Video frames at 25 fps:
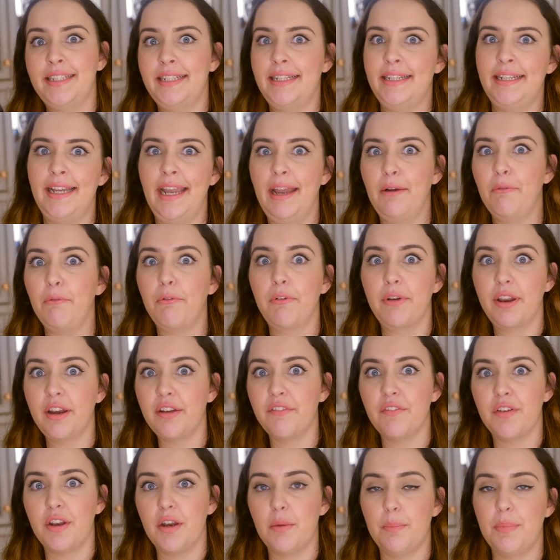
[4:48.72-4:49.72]
get rid
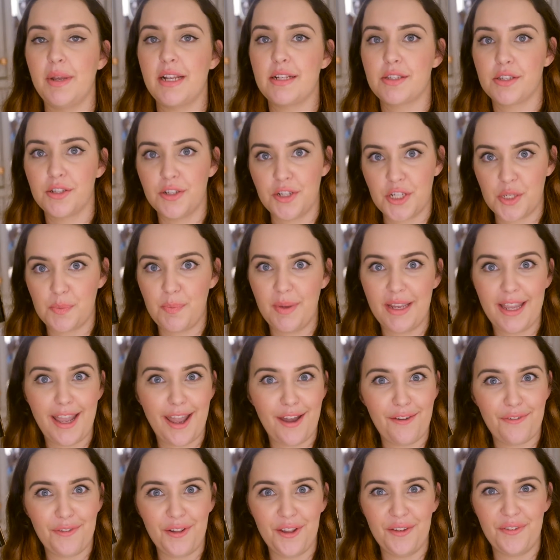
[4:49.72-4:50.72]
of it a bit, so just be
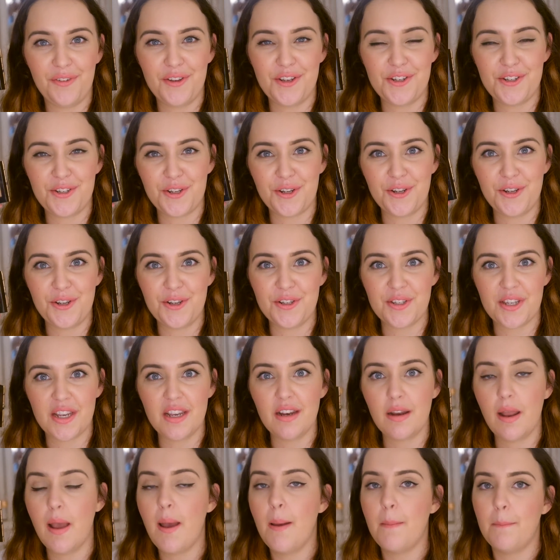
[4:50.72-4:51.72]
careful if you do use
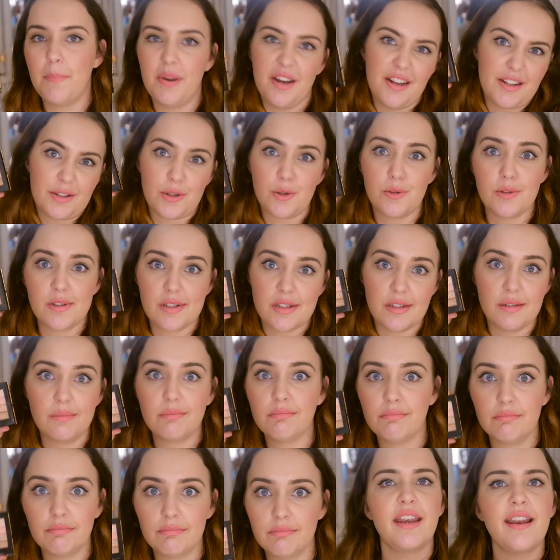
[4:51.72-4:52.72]
it, but it's
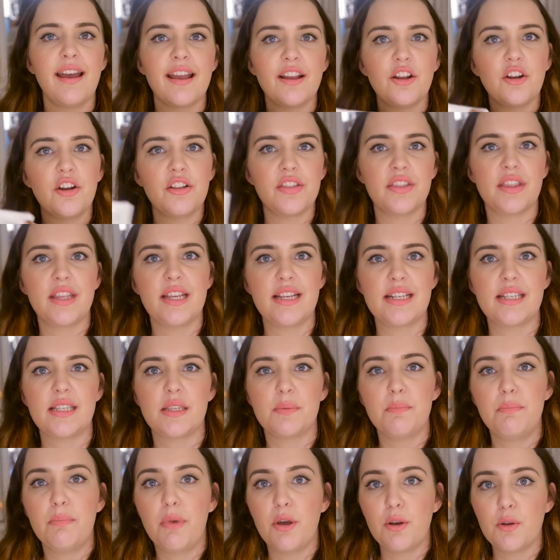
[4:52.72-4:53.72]
awesome. And I got
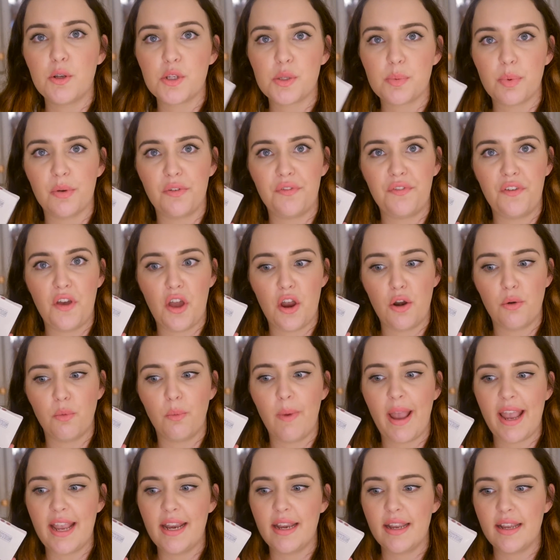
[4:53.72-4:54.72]
this Models Prefer
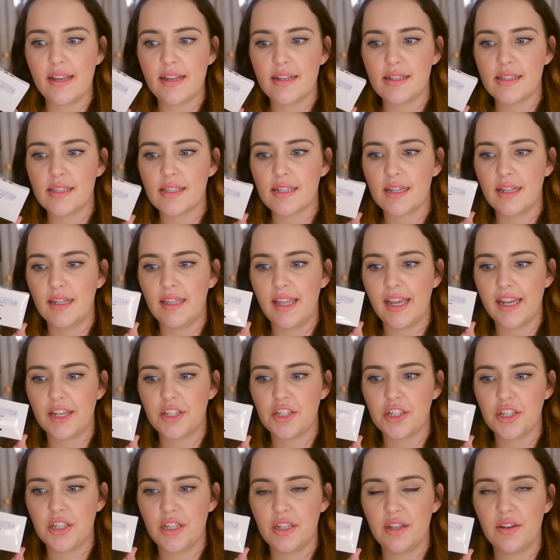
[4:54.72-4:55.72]
Radiance
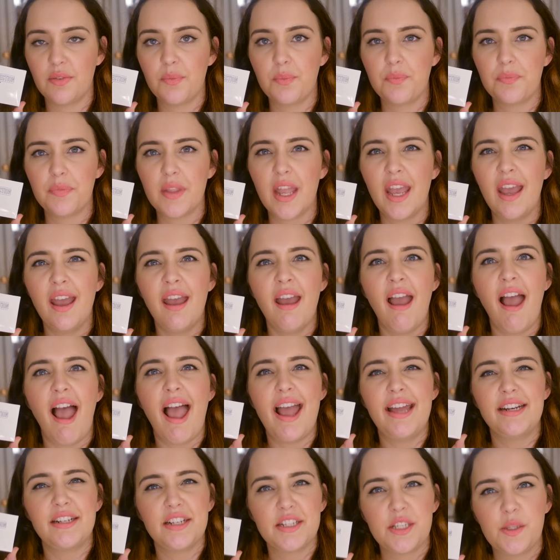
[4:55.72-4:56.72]
collection.
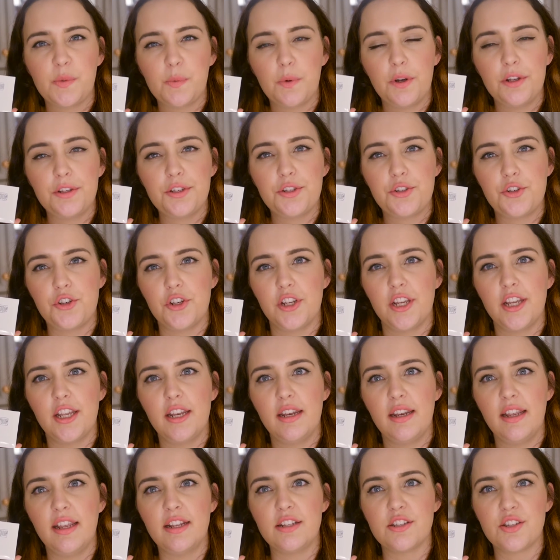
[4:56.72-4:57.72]
And I swatched it
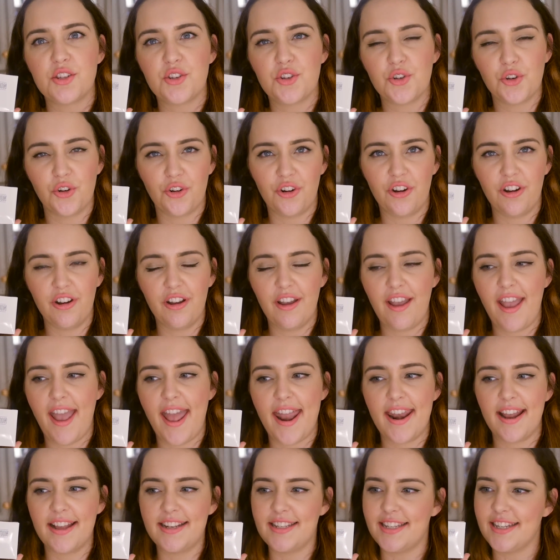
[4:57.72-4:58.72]
in store
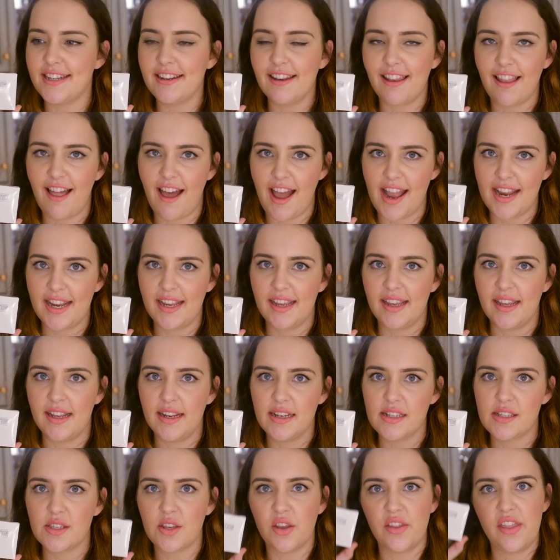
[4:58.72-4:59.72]
and I didn't like it,
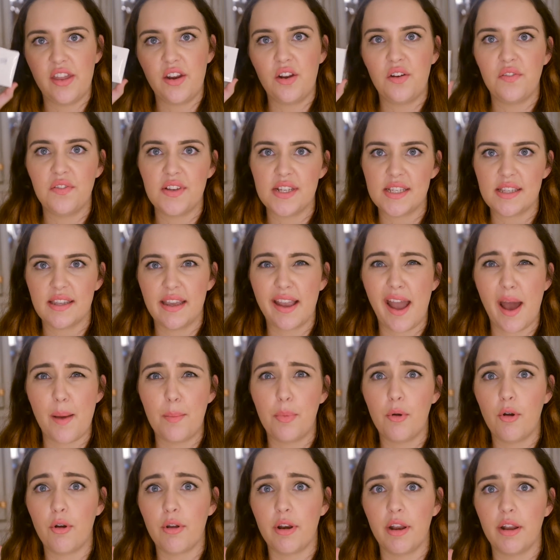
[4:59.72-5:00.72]
so then obviously I
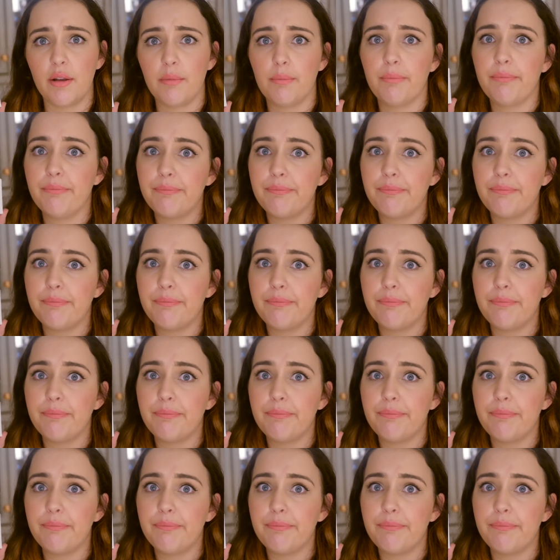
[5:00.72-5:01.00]
bought it.